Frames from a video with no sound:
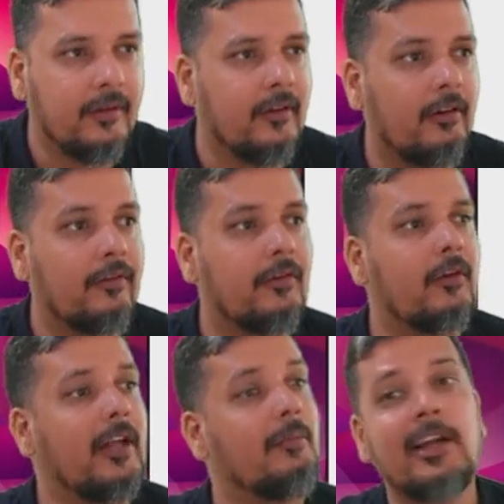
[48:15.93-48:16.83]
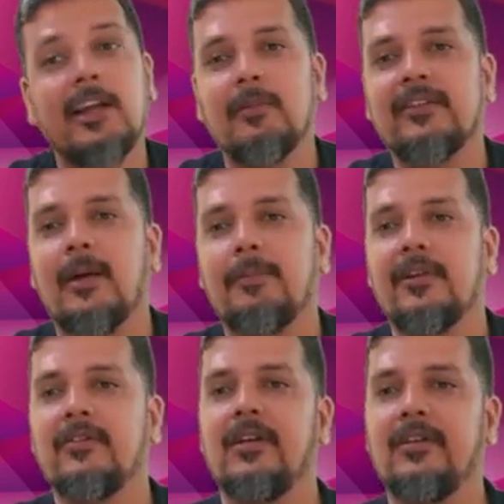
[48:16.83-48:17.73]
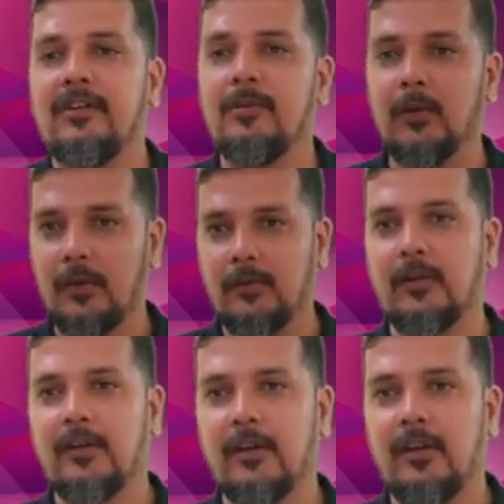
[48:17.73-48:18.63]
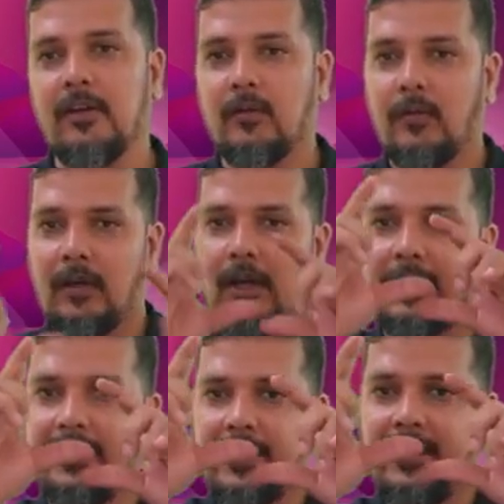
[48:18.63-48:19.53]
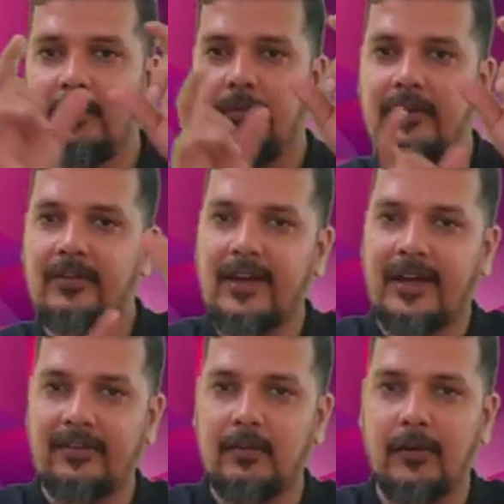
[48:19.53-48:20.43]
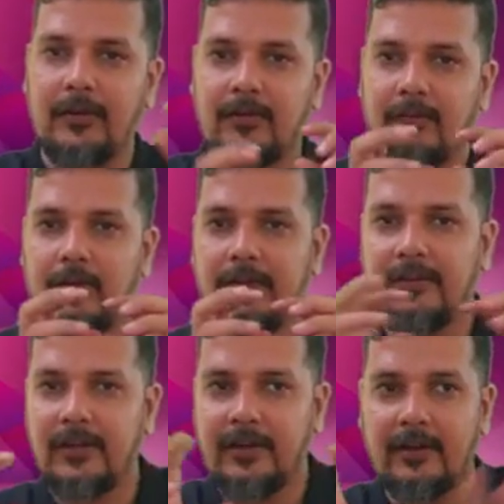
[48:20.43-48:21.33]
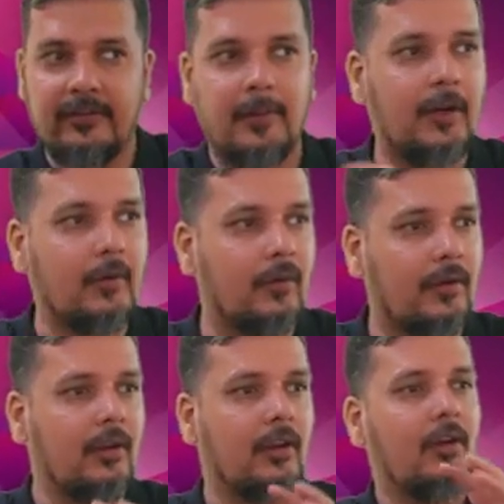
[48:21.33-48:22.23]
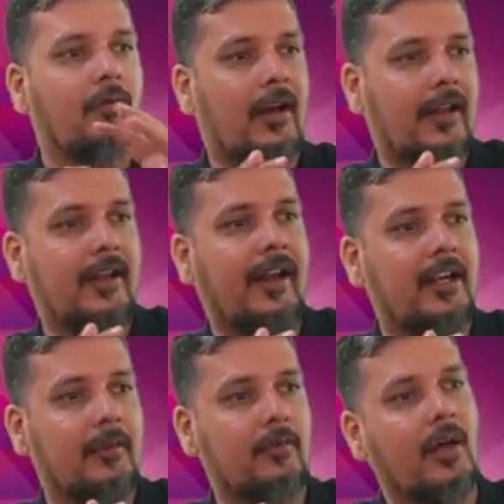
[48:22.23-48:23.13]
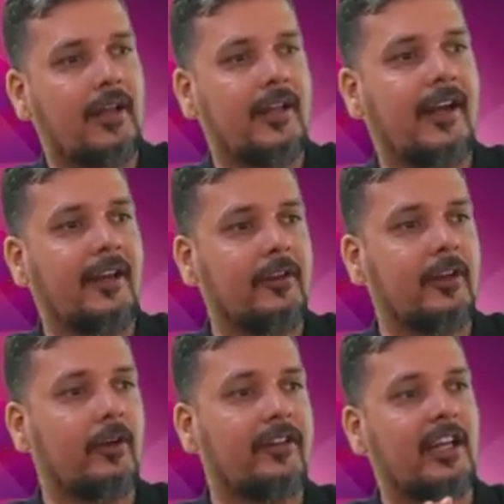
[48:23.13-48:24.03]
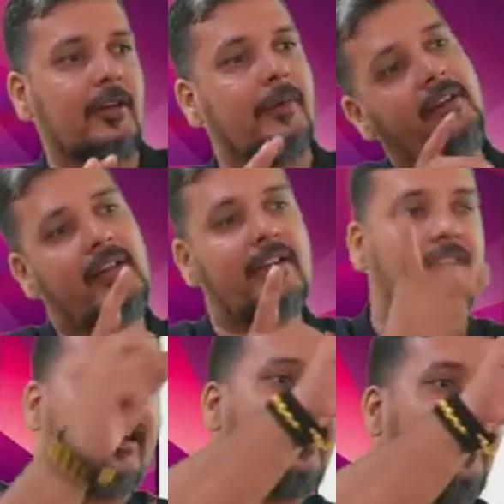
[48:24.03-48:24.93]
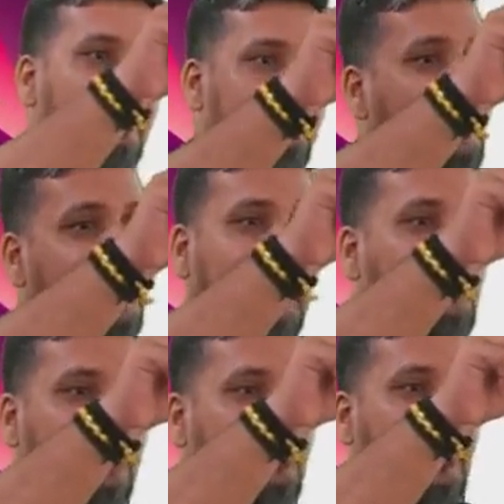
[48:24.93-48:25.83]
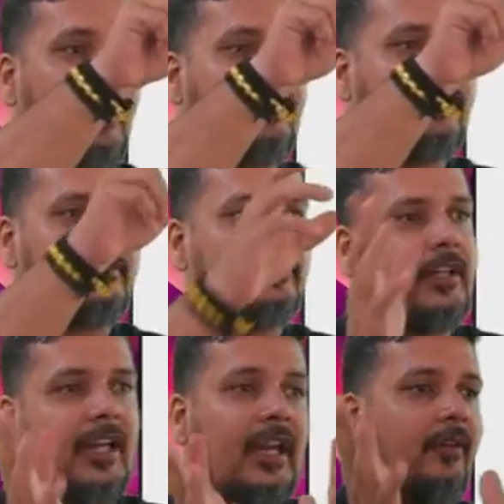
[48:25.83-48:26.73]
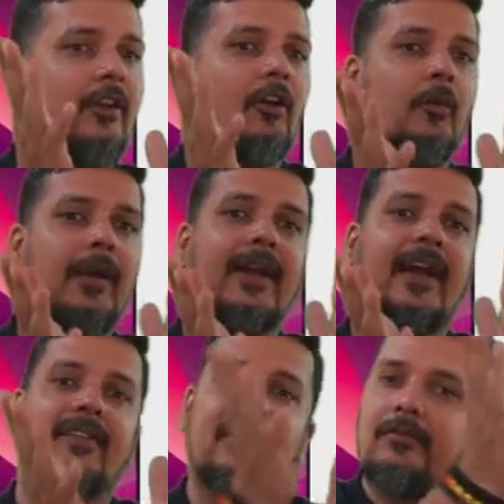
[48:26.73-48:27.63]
if you link multiple chapters, GST is beautiful. So for other items, that's tax invoice. For this interest, debit note. For other items, all the other items including selling price, that's another one time of supply. You have to pay tax at